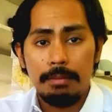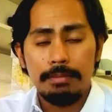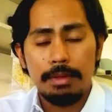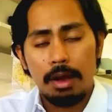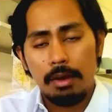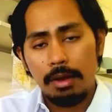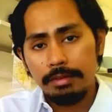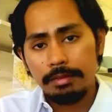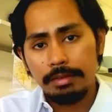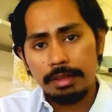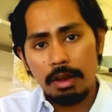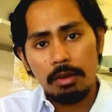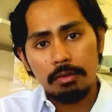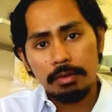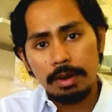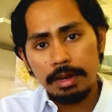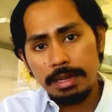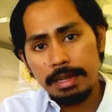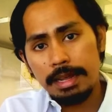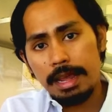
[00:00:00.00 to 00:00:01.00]
Now, I
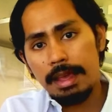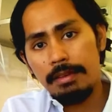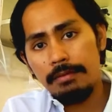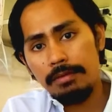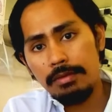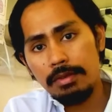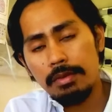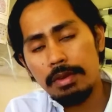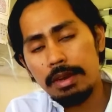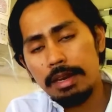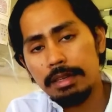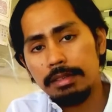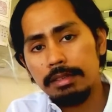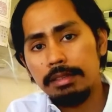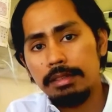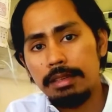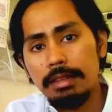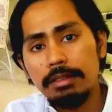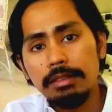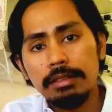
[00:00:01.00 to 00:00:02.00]
already gave you an
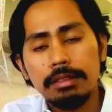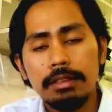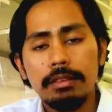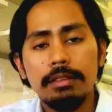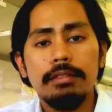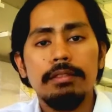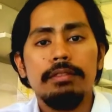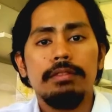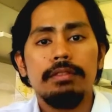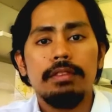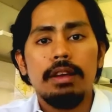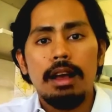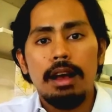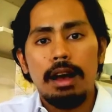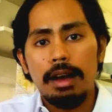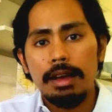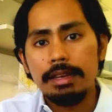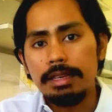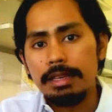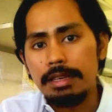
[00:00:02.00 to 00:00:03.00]
extensive
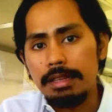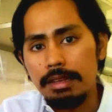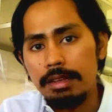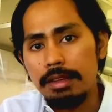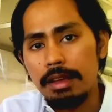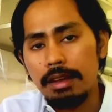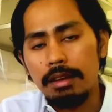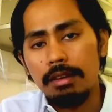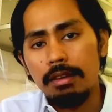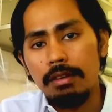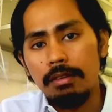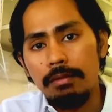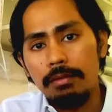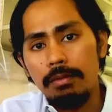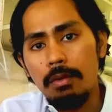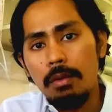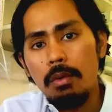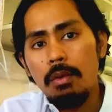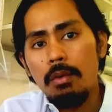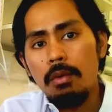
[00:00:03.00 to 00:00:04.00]
idea of
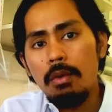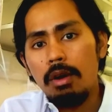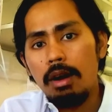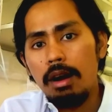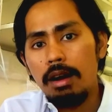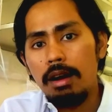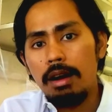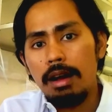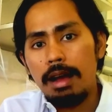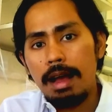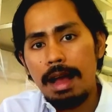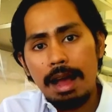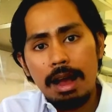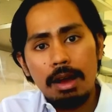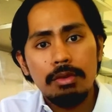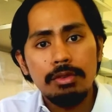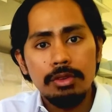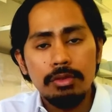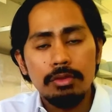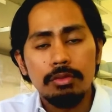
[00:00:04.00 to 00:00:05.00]

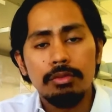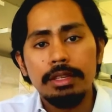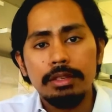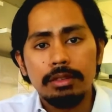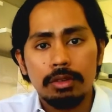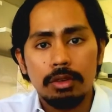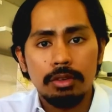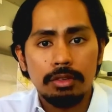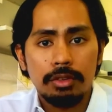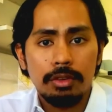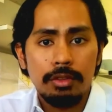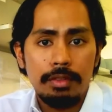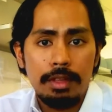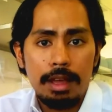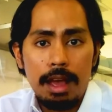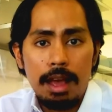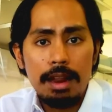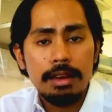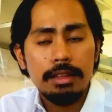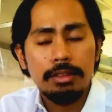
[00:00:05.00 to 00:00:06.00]
how you research on
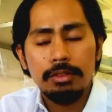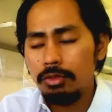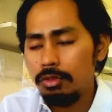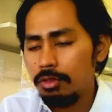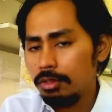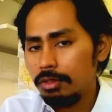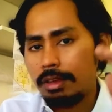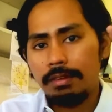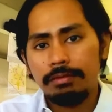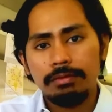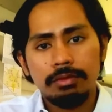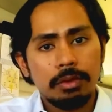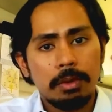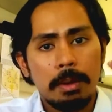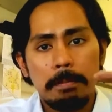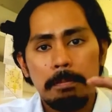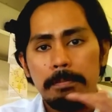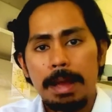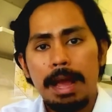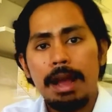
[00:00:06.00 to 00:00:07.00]
that, and you just have to
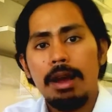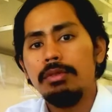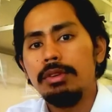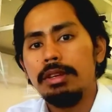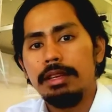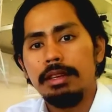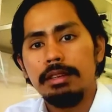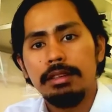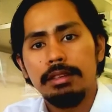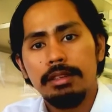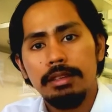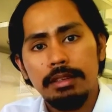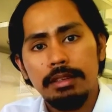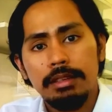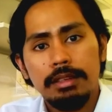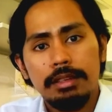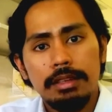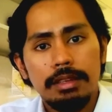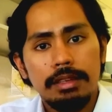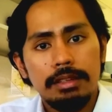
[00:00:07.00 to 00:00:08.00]
compound it
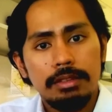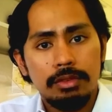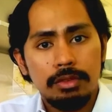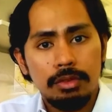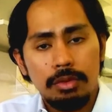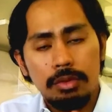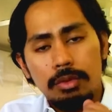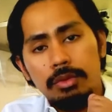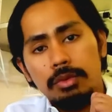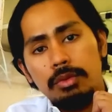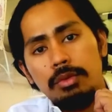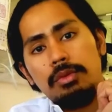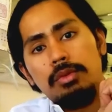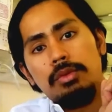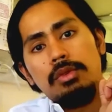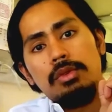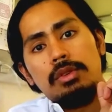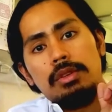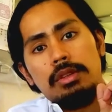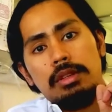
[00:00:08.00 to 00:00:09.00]
into
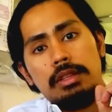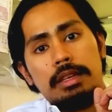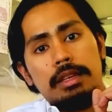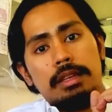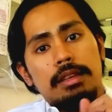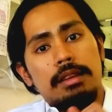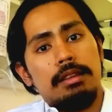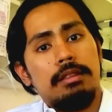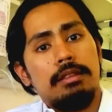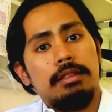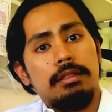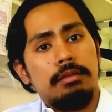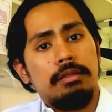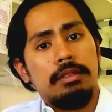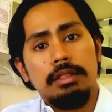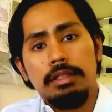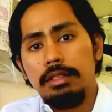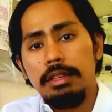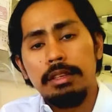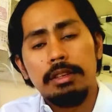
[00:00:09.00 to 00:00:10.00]
like
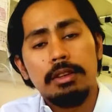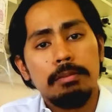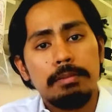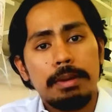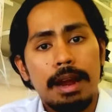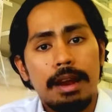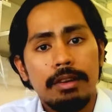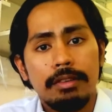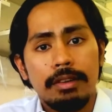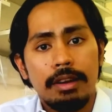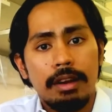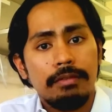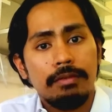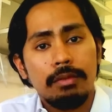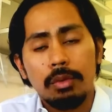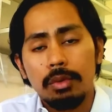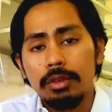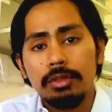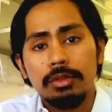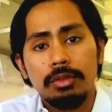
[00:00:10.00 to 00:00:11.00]
a single paragraph
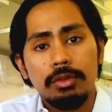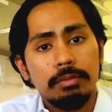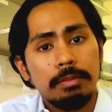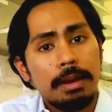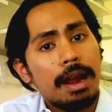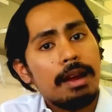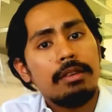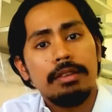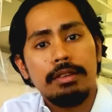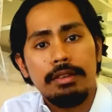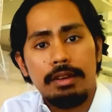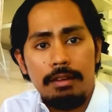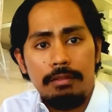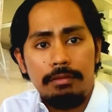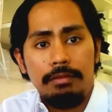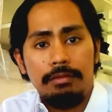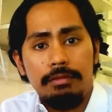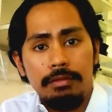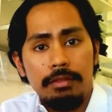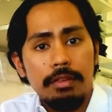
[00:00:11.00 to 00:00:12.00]
or a
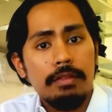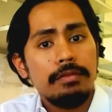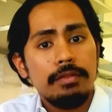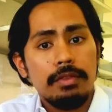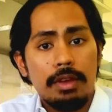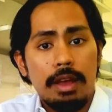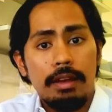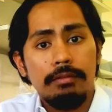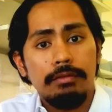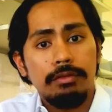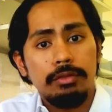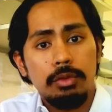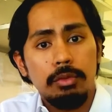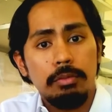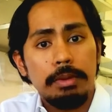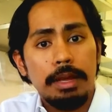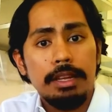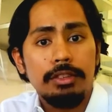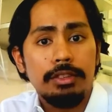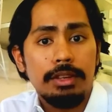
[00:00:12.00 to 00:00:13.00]
2-paragraph if you have a
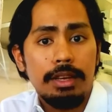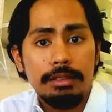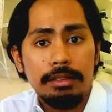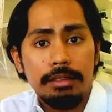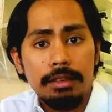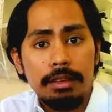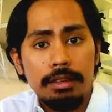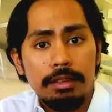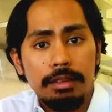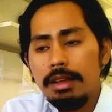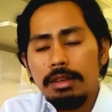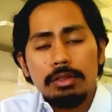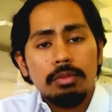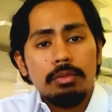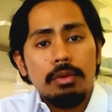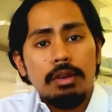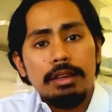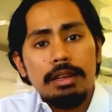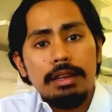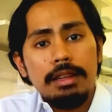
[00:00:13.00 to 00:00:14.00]
2-page essay. Next
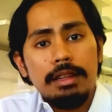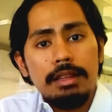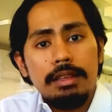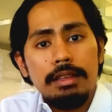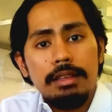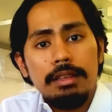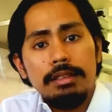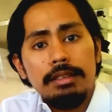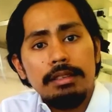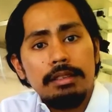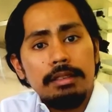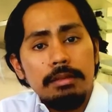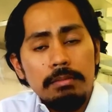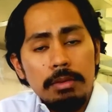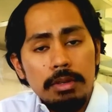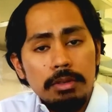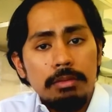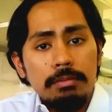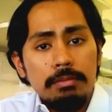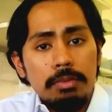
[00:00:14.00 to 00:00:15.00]
one is the
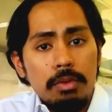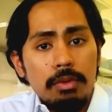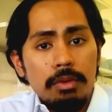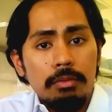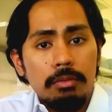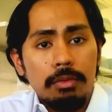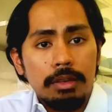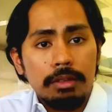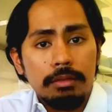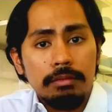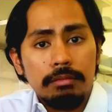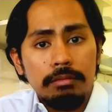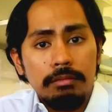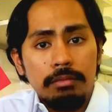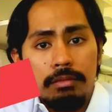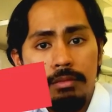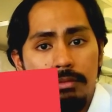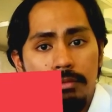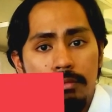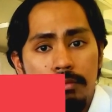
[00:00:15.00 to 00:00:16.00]
most important one.
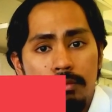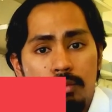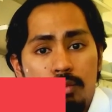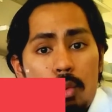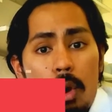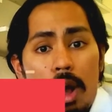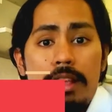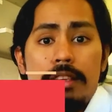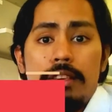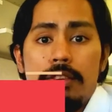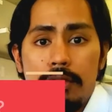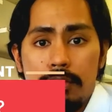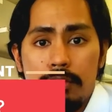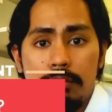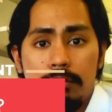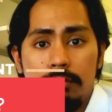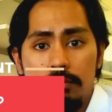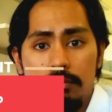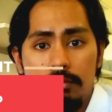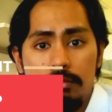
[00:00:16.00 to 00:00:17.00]
Why you?
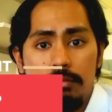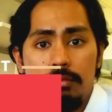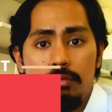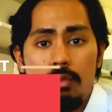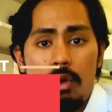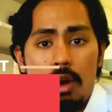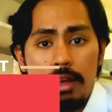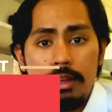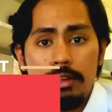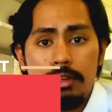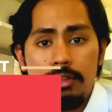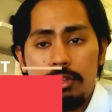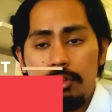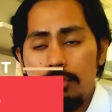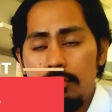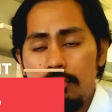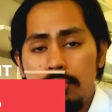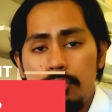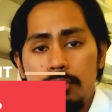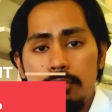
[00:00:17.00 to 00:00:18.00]
Why
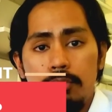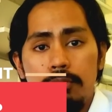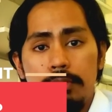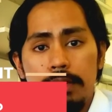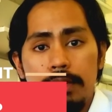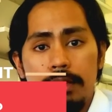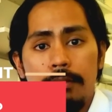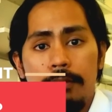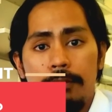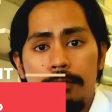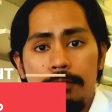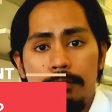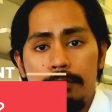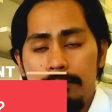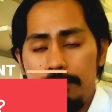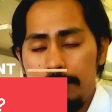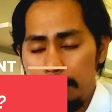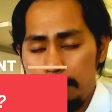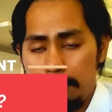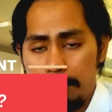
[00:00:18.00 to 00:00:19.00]
should you be the
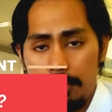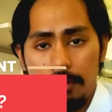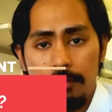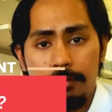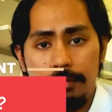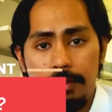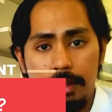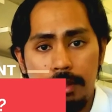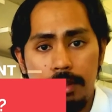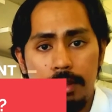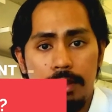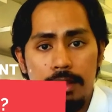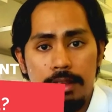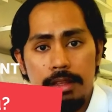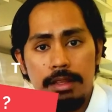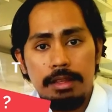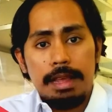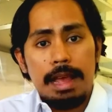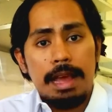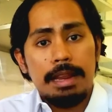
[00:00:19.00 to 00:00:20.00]
perfect
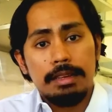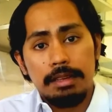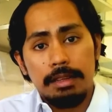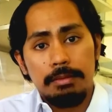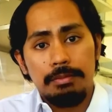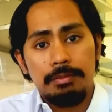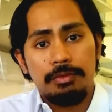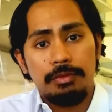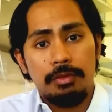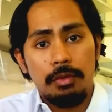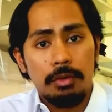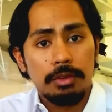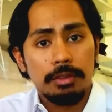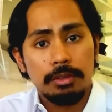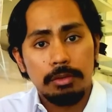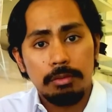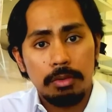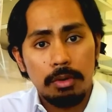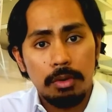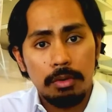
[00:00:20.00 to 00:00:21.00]
candidate for
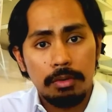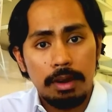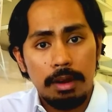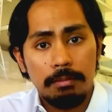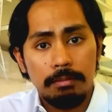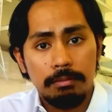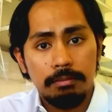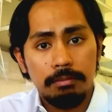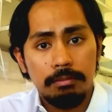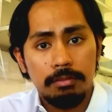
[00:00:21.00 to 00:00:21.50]
this program?